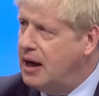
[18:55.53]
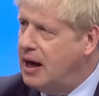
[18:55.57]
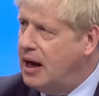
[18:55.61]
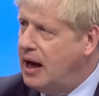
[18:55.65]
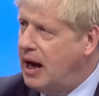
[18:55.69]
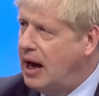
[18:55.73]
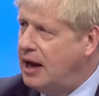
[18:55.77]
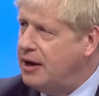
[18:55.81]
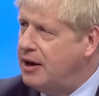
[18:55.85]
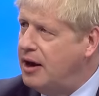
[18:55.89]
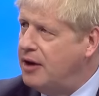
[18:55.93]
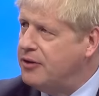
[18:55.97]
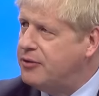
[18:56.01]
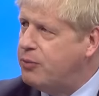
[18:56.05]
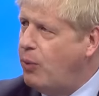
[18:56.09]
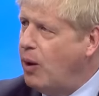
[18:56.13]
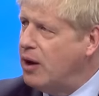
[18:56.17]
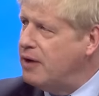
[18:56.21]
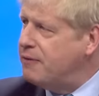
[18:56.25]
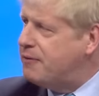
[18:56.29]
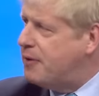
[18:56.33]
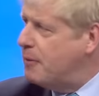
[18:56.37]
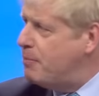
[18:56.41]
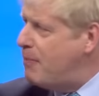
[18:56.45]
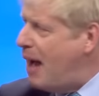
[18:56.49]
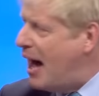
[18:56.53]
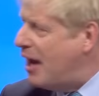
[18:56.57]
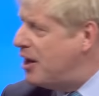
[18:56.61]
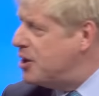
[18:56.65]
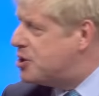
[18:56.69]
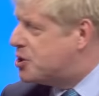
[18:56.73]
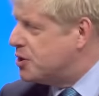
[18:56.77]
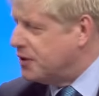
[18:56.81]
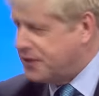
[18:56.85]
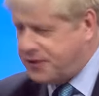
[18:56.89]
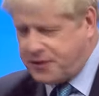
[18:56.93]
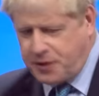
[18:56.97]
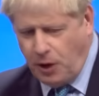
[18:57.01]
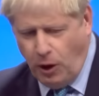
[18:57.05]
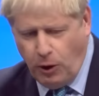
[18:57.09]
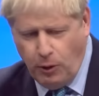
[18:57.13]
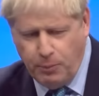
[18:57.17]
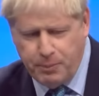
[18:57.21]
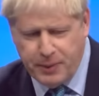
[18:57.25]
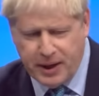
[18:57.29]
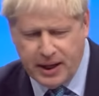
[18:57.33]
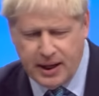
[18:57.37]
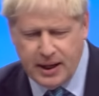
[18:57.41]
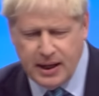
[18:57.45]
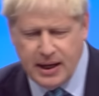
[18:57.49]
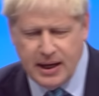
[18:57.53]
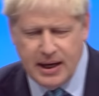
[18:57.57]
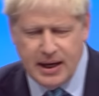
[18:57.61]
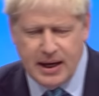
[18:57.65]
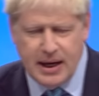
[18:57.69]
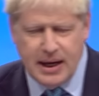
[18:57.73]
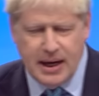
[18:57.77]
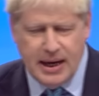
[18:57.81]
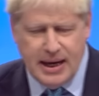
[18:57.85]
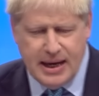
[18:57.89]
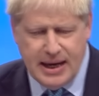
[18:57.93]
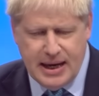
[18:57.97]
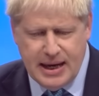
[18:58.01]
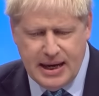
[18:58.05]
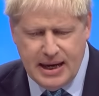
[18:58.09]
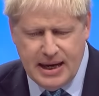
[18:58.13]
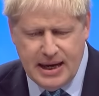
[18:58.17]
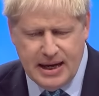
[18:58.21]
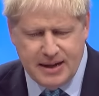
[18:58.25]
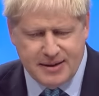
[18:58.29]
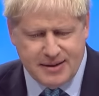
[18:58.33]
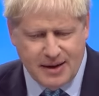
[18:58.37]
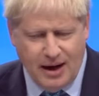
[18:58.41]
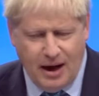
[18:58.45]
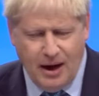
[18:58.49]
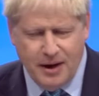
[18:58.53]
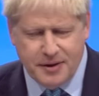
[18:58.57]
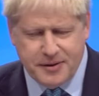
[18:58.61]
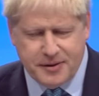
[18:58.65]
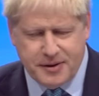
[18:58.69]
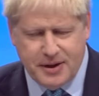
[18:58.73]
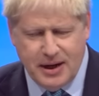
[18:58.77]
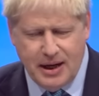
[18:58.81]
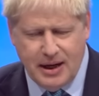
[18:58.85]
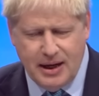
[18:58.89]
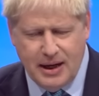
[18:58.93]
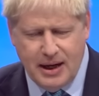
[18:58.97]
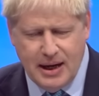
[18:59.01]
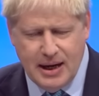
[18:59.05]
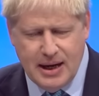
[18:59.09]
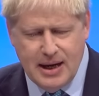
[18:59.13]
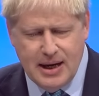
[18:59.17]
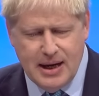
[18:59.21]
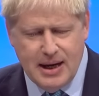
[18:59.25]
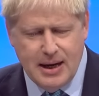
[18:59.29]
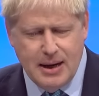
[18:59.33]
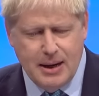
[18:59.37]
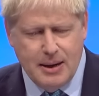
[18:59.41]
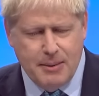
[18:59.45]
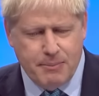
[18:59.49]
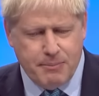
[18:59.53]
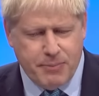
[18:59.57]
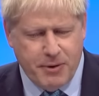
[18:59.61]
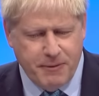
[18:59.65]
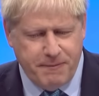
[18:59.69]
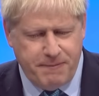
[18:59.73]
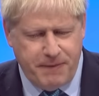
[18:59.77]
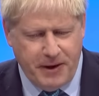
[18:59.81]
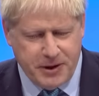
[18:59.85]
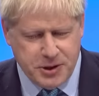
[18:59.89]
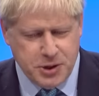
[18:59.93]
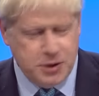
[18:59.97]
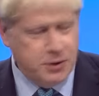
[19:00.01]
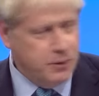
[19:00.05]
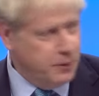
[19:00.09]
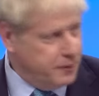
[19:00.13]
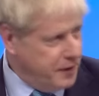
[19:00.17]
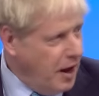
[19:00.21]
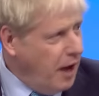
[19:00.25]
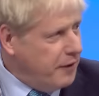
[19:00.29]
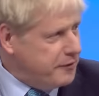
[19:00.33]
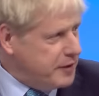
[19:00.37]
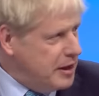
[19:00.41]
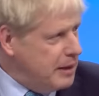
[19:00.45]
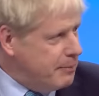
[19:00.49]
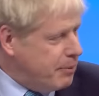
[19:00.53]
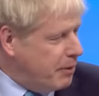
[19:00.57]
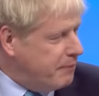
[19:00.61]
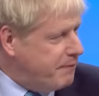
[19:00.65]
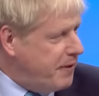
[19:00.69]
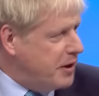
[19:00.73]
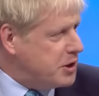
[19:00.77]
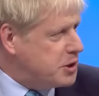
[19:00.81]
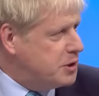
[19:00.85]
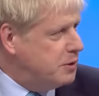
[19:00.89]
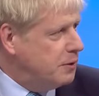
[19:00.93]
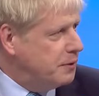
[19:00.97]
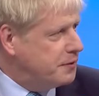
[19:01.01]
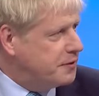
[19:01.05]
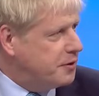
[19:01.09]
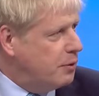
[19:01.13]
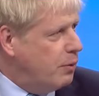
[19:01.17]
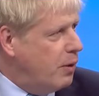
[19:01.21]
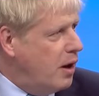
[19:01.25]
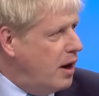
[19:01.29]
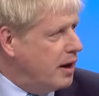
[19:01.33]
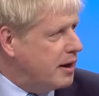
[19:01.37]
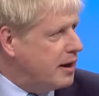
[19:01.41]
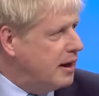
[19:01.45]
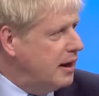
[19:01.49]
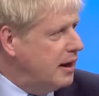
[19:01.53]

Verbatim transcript: And as one of the managers told me, it's asking professionals, asking professionals to work